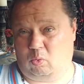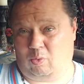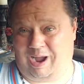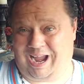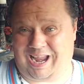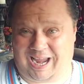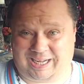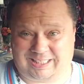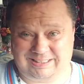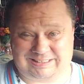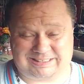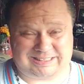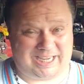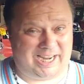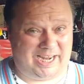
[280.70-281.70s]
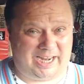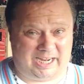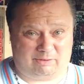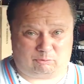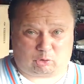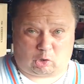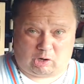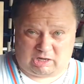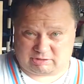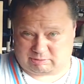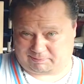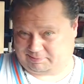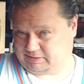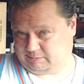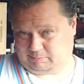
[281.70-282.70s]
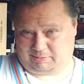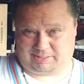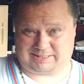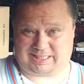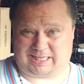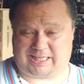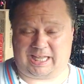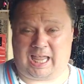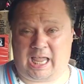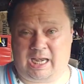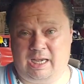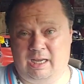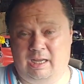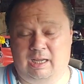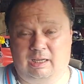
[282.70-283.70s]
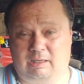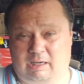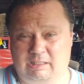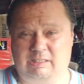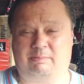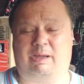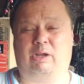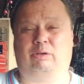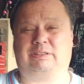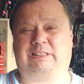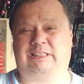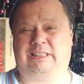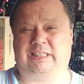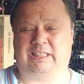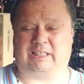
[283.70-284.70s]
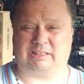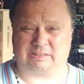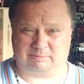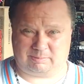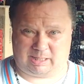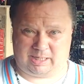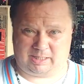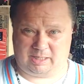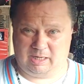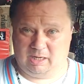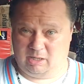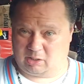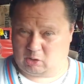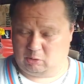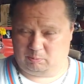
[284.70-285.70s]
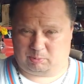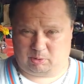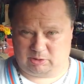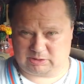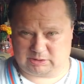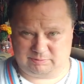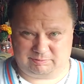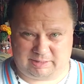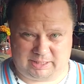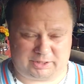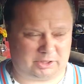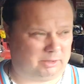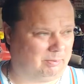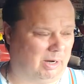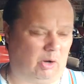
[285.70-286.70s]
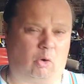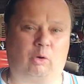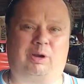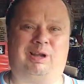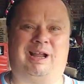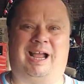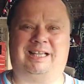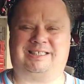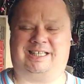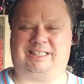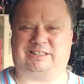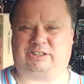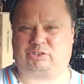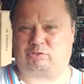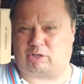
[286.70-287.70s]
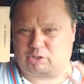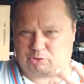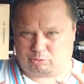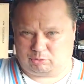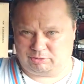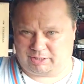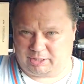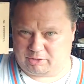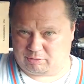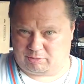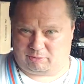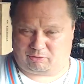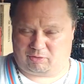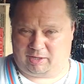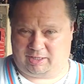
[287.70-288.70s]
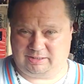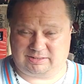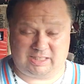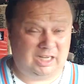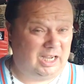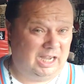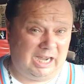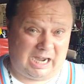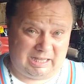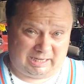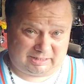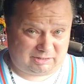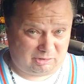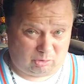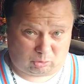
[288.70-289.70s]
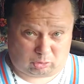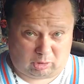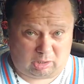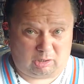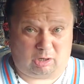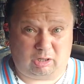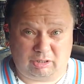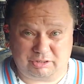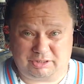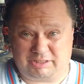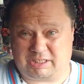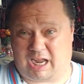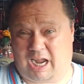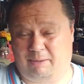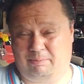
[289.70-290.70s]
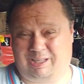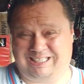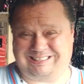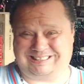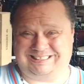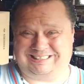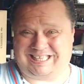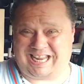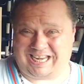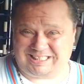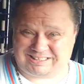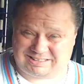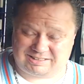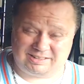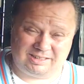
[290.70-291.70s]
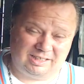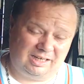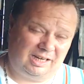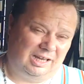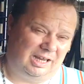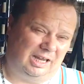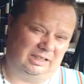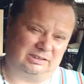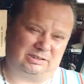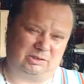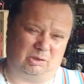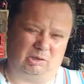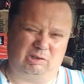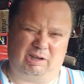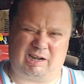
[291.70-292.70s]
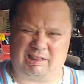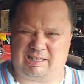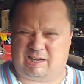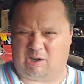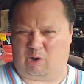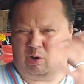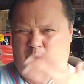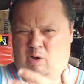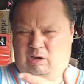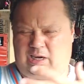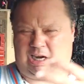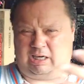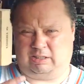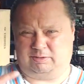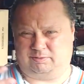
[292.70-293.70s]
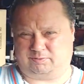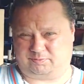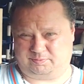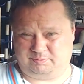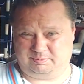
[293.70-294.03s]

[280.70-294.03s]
why I can say and cross-reference some of the things I can because of my OCD, because of my compulsive nature, my organizing, structural nature to things. I like to know chronology, timelines, and dates. And so a lot of that all kind of